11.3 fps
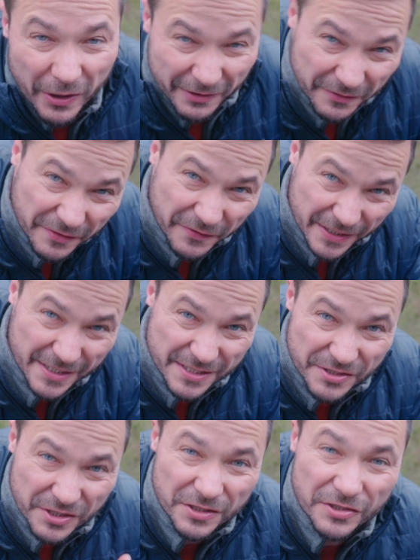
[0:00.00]
One of the things
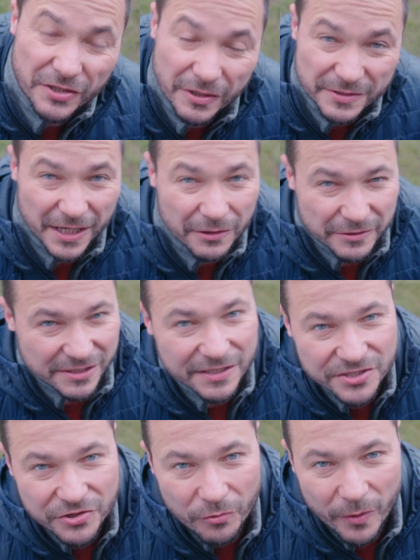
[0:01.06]
you need to know is how to set your